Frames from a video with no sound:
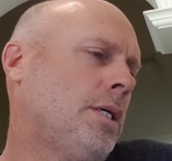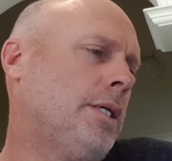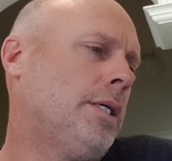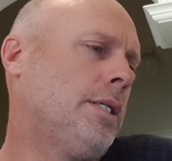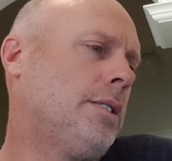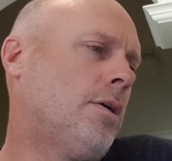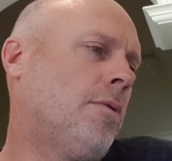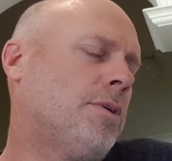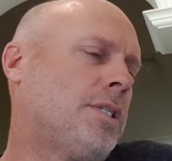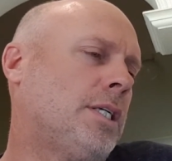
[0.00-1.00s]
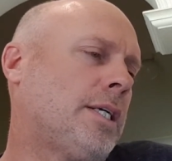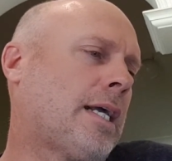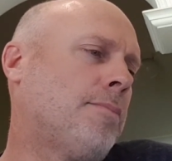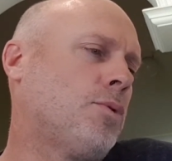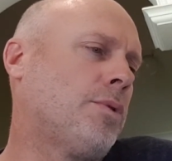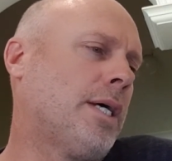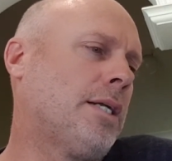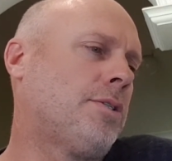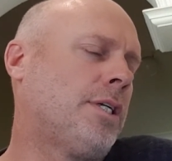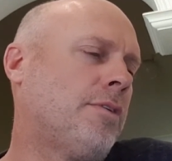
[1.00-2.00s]
It obviously comes with
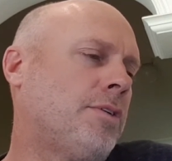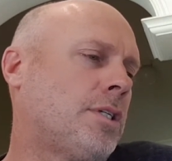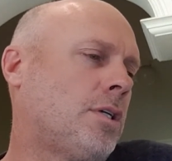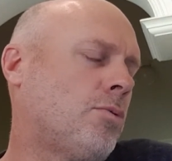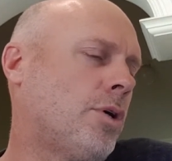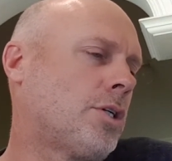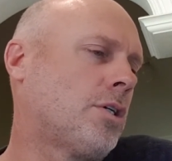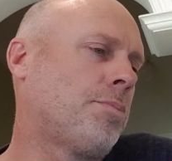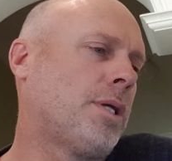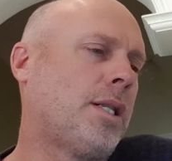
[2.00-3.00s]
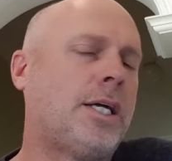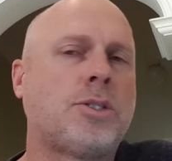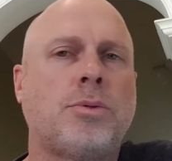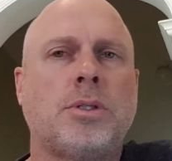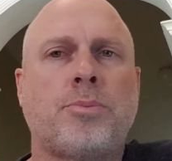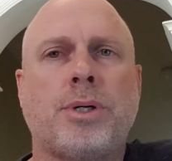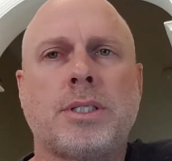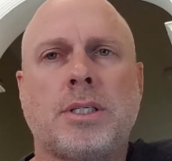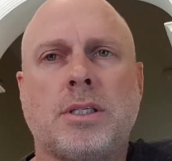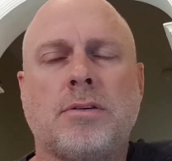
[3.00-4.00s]
that. You get a visit to the workshop, you lunch with the
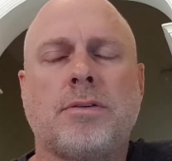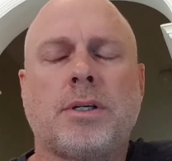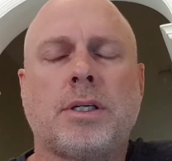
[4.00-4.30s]
president